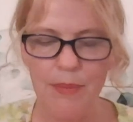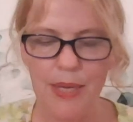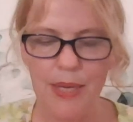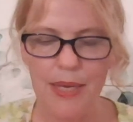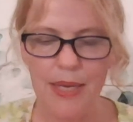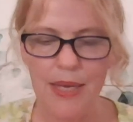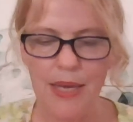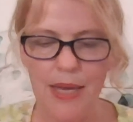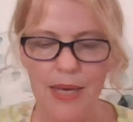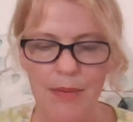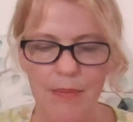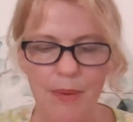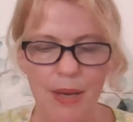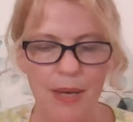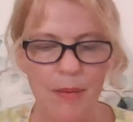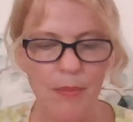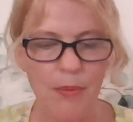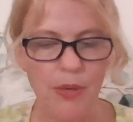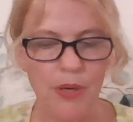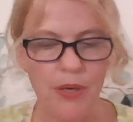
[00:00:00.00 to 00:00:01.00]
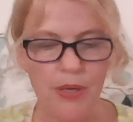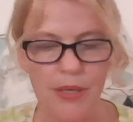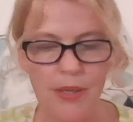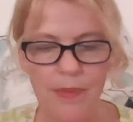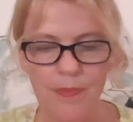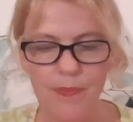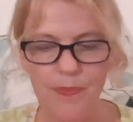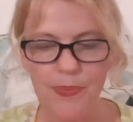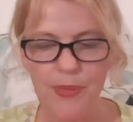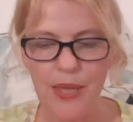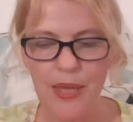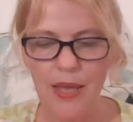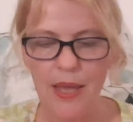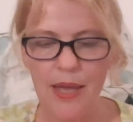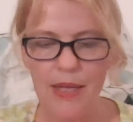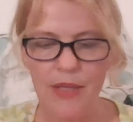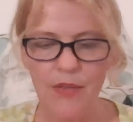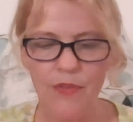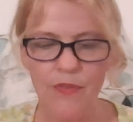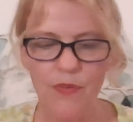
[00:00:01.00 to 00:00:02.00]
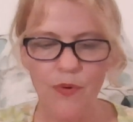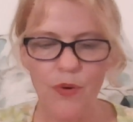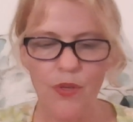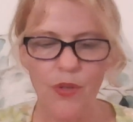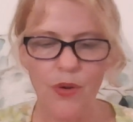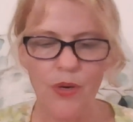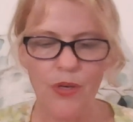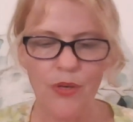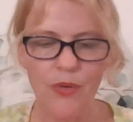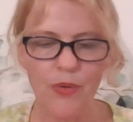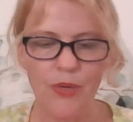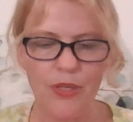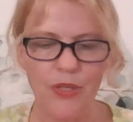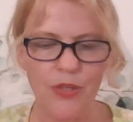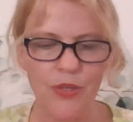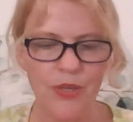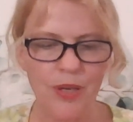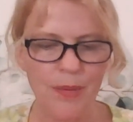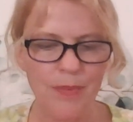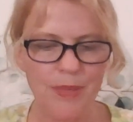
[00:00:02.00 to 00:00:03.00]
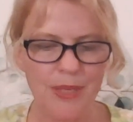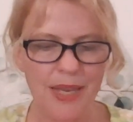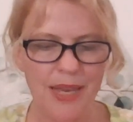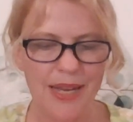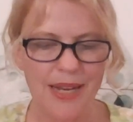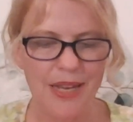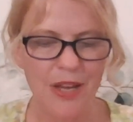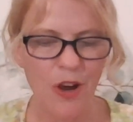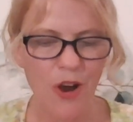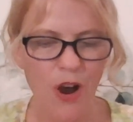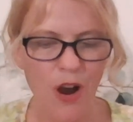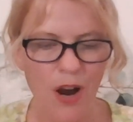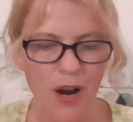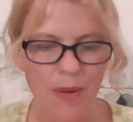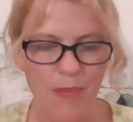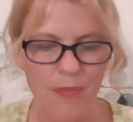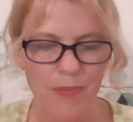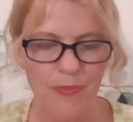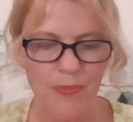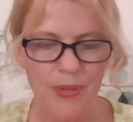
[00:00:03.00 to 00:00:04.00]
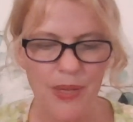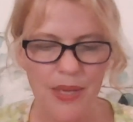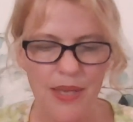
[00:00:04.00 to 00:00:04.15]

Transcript: me and my book. Had the forlorn creature come to any harm?